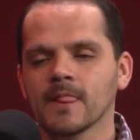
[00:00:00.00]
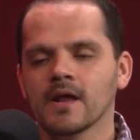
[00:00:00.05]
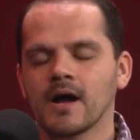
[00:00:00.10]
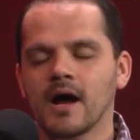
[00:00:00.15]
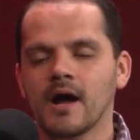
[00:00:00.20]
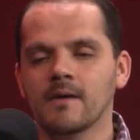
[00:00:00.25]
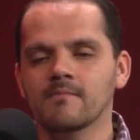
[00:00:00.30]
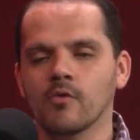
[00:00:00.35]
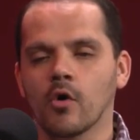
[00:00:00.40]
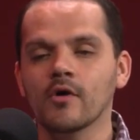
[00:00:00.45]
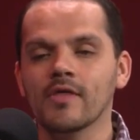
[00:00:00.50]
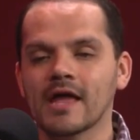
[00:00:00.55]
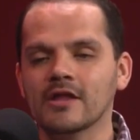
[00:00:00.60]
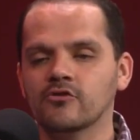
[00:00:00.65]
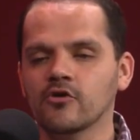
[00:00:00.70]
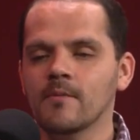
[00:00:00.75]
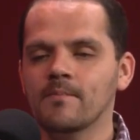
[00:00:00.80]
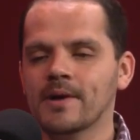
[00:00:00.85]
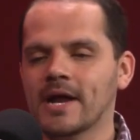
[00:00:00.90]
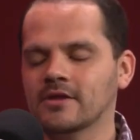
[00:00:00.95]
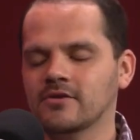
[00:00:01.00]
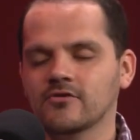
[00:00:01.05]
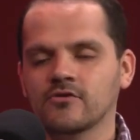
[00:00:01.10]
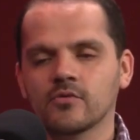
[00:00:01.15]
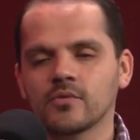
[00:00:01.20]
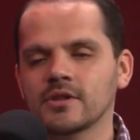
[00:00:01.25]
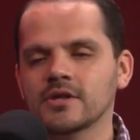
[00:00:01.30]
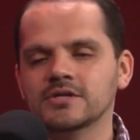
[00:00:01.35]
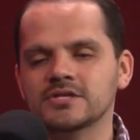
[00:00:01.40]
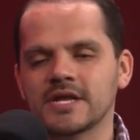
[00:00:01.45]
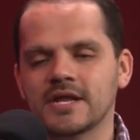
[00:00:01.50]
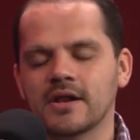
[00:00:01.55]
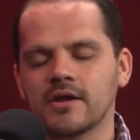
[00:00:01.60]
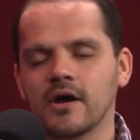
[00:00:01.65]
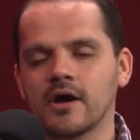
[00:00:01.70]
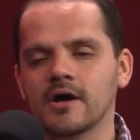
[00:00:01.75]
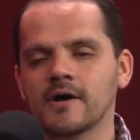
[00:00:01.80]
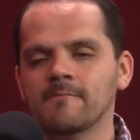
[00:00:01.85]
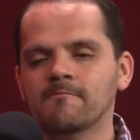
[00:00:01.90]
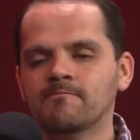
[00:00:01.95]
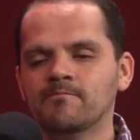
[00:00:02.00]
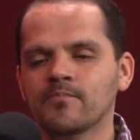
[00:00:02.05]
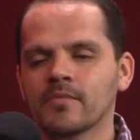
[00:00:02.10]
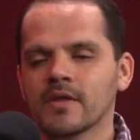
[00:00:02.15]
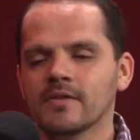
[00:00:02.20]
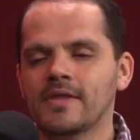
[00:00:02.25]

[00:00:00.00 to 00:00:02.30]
um, or that don't practice a religion at all